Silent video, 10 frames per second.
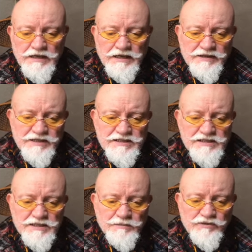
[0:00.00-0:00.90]
And this is
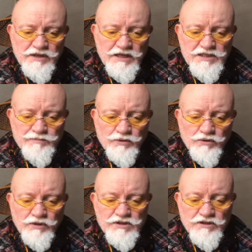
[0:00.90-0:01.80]
some of the
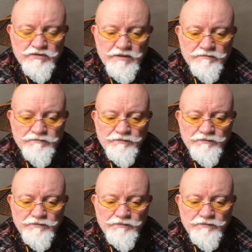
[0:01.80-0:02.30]
explorings of it.